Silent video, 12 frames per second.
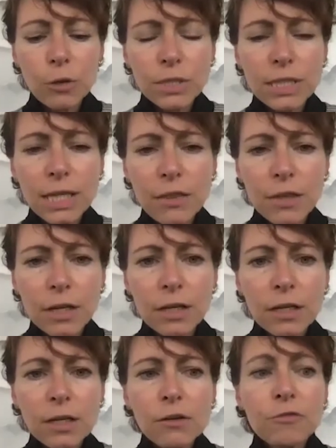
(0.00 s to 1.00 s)
Together
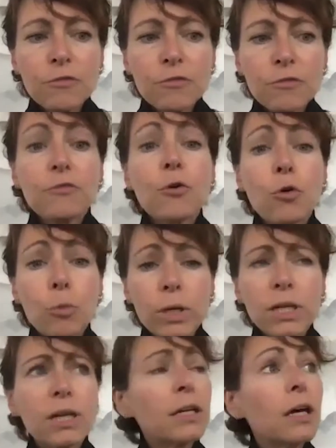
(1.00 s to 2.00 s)

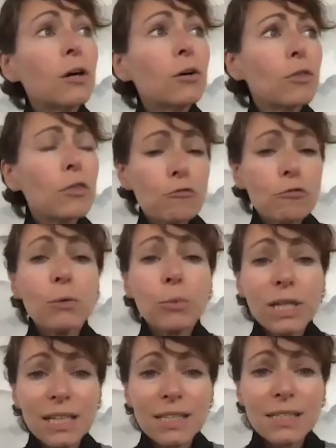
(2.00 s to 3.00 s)
3
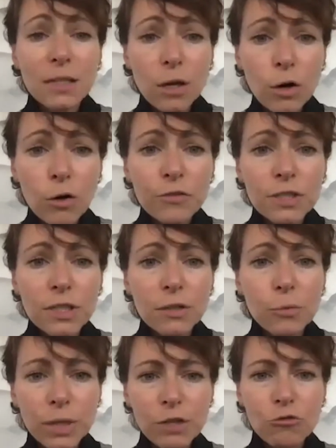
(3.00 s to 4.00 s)
weeks after
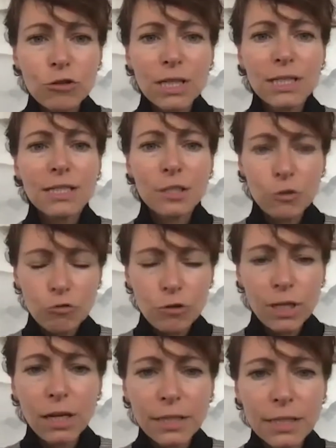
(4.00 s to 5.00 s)
we agreed to
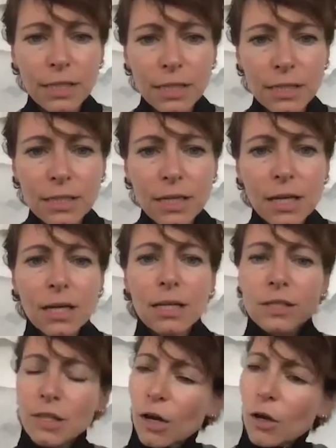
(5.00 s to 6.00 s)
greenlight it.
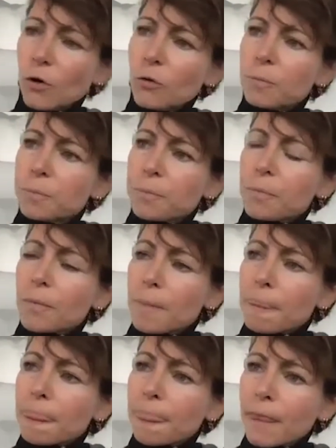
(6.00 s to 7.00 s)
So
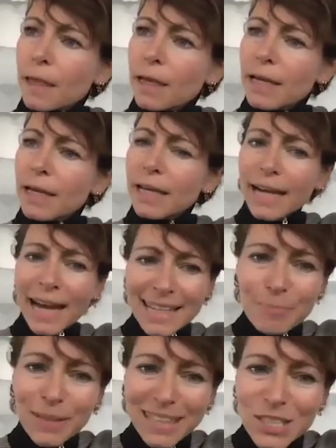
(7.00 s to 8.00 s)
it has
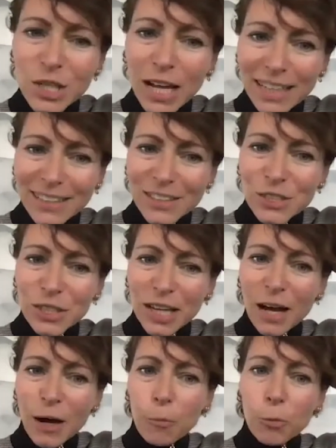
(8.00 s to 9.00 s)
been a challenge.
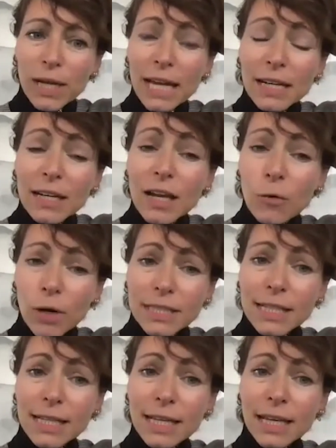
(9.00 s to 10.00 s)
We had no
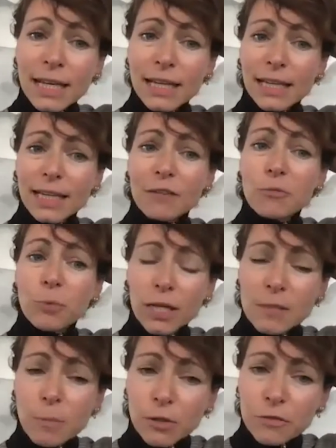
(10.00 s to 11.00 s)
idea, even when
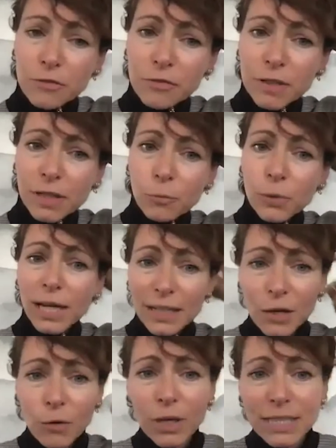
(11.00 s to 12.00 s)
I spoke to Vivian, we had
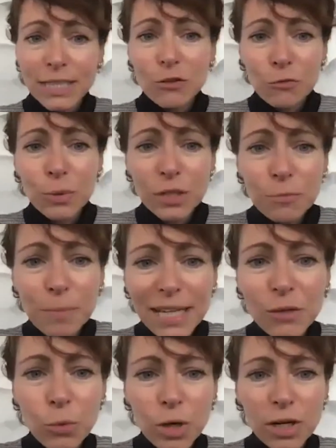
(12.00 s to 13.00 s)
no idea if we could
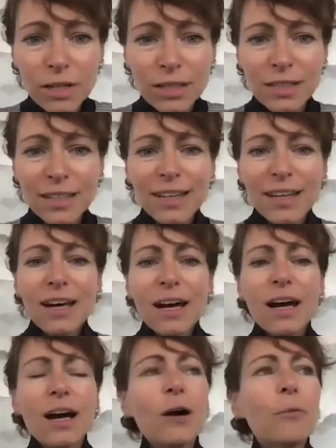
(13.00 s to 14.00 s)
make it work.
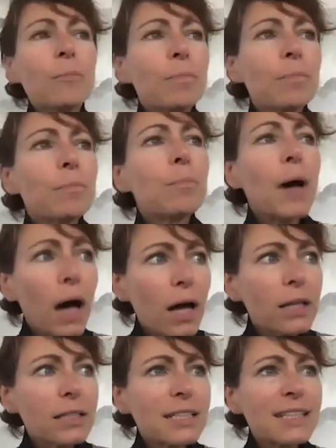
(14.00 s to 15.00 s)

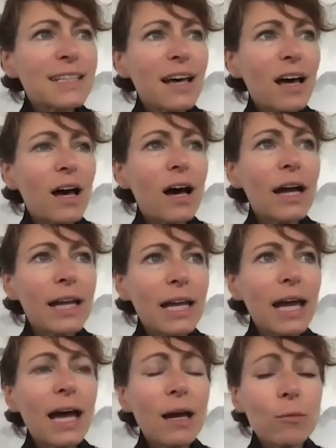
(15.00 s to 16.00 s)
But
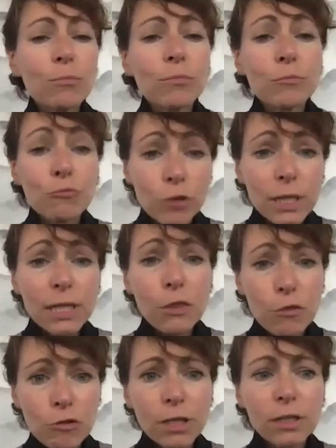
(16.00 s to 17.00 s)
I am
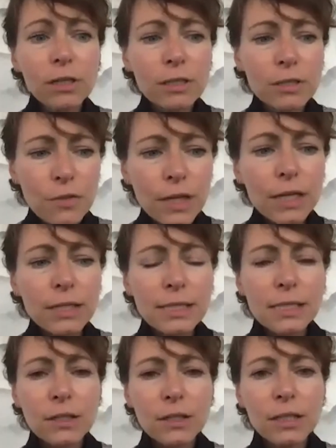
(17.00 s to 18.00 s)
really thrilled that,
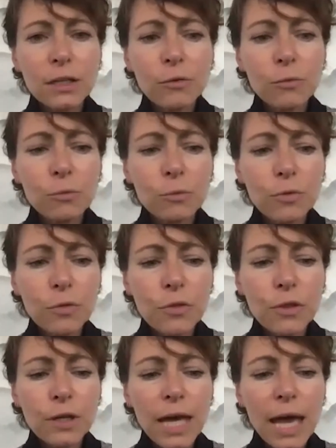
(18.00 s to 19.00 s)

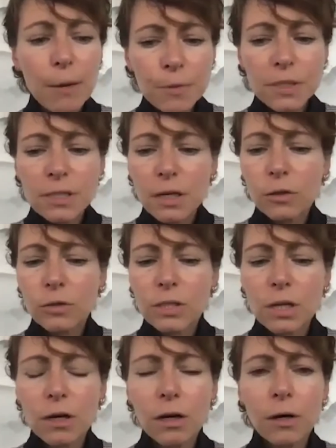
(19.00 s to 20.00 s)
the
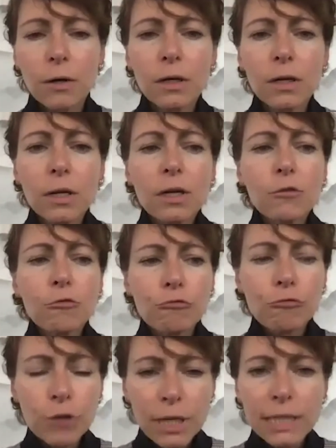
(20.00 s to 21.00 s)
episodes are
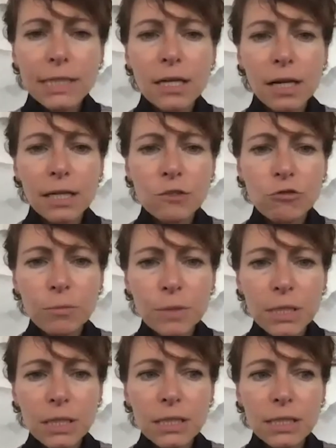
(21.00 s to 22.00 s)
really tightly
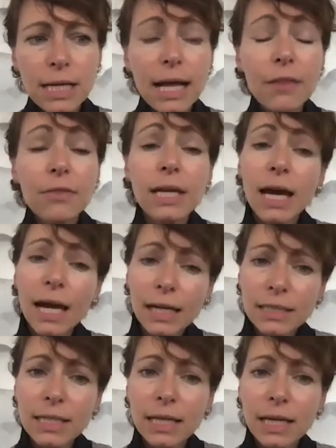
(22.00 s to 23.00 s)
scripted and the
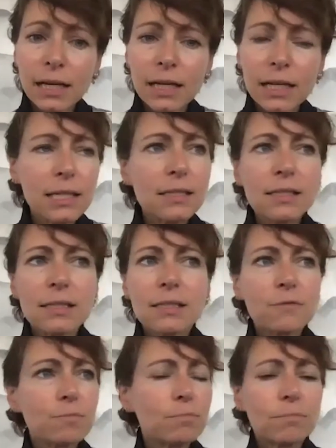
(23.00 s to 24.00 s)
acting
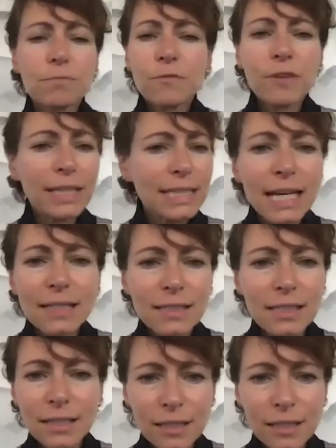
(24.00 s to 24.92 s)
is fantastic.